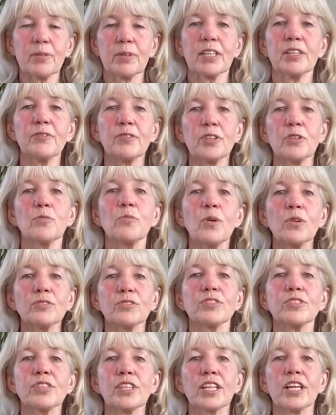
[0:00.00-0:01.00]
If you want
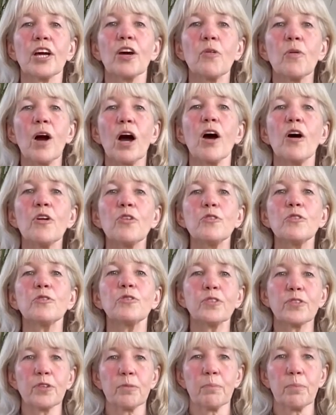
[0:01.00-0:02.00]
to go over
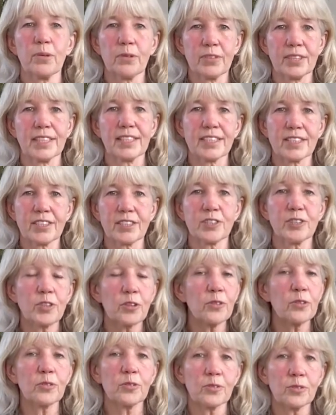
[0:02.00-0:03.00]
the points at
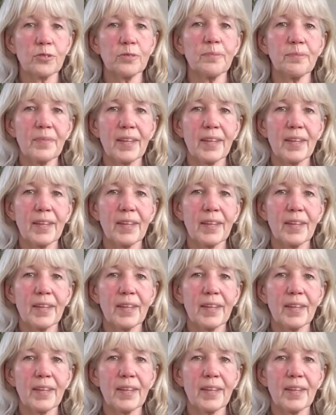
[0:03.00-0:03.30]
all,